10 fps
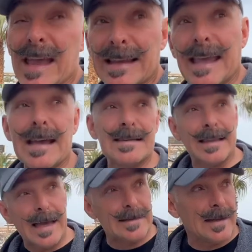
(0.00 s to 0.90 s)
had guests
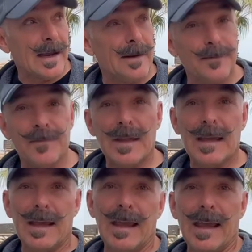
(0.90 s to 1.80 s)
last night
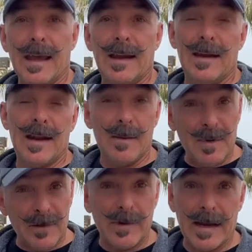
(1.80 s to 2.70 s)
and it had
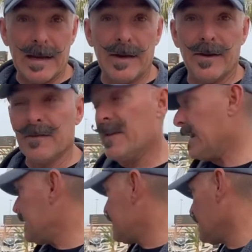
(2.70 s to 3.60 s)
been raining here in Vegas,